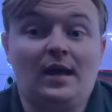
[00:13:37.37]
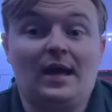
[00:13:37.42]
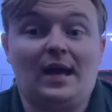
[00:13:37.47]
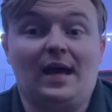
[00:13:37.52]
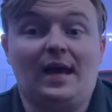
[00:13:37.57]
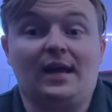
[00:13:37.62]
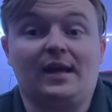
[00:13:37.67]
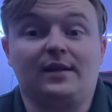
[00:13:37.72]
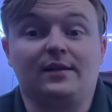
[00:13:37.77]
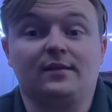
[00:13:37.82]

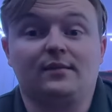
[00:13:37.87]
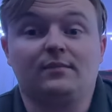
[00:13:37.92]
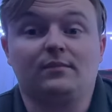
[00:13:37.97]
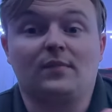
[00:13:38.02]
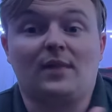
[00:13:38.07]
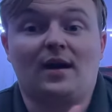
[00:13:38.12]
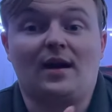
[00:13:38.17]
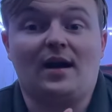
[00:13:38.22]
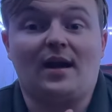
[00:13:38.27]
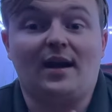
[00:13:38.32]
And
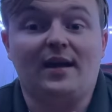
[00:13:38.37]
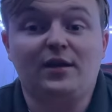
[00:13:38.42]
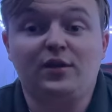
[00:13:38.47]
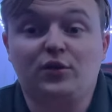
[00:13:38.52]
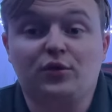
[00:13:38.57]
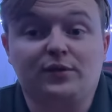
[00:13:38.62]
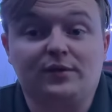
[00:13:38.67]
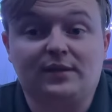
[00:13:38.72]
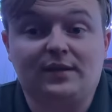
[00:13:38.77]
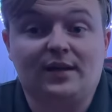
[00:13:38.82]
I
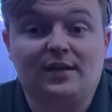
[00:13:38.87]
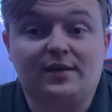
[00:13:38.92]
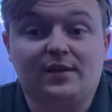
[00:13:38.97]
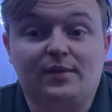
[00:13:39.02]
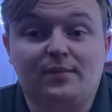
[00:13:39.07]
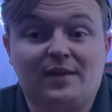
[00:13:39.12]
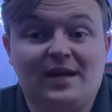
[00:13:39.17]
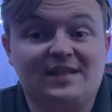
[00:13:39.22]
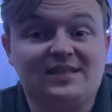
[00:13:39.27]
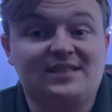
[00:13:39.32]
couldn't get
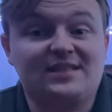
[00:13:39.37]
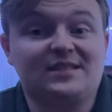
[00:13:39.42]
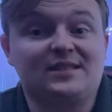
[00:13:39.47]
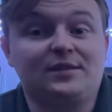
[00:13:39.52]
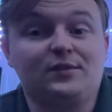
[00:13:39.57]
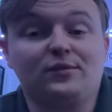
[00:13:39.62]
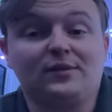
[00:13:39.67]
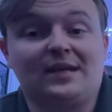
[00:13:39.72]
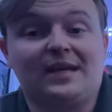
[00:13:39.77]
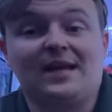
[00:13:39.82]
them. I
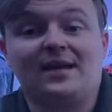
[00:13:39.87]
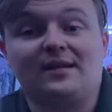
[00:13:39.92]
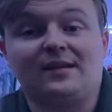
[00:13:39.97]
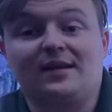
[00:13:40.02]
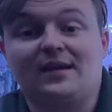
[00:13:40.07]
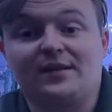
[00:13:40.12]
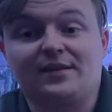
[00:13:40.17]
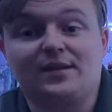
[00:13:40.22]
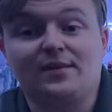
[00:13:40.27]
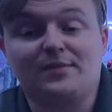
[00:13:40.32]
still can't
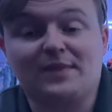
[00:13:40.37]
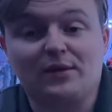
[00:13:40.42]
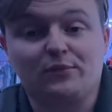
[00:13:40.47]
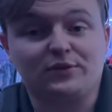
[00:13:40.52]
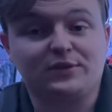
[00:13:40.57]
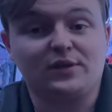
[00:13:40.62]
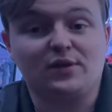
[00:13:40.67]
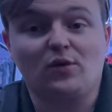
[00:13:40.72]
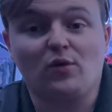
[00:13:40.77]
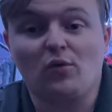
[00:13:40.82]
get them. That was
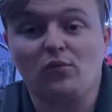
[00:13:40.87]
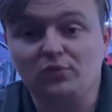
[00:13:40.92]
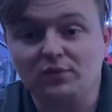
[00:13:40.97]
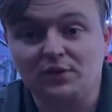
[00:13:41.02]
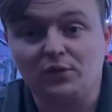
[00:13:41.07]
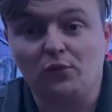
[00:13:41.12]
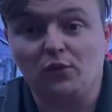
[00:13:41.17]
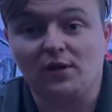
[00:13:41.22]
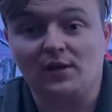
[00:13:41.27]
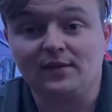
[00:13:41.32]
the only
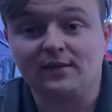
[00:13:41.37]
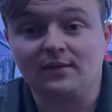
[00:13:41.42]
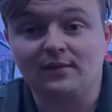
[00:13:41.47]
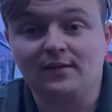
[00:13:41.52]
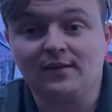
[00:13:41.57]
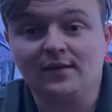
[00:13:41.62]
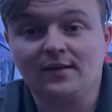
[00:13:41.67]
one.